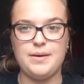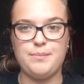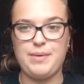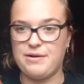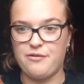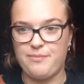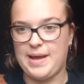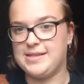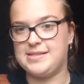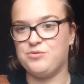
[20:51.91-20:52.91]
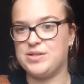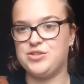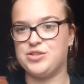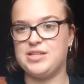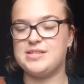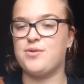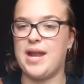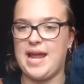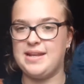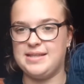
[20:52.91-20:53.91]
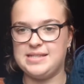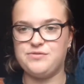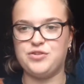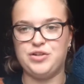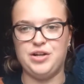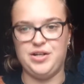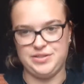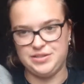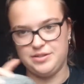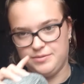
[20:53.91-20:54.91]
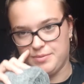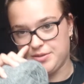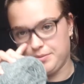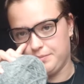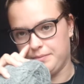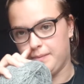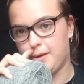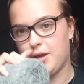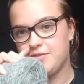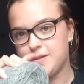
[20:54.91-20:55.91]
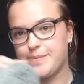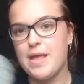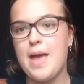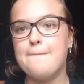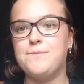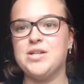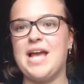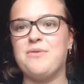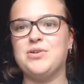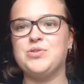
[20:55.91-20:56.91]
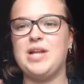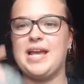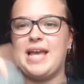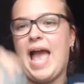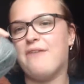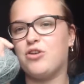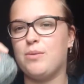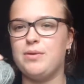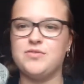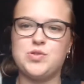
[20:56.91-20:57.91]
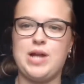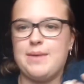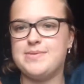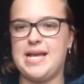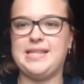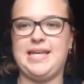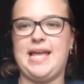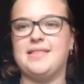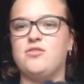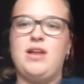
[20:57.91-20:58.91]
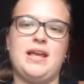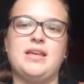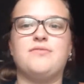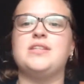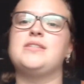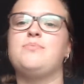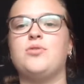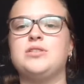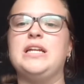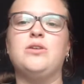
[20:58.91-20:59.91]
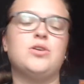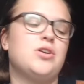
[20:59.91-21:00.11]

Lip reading: pair of pants with just this gray, and then this for the bottom cuffs. But I want to like have a couple of stripes at the end to like give this sporty look.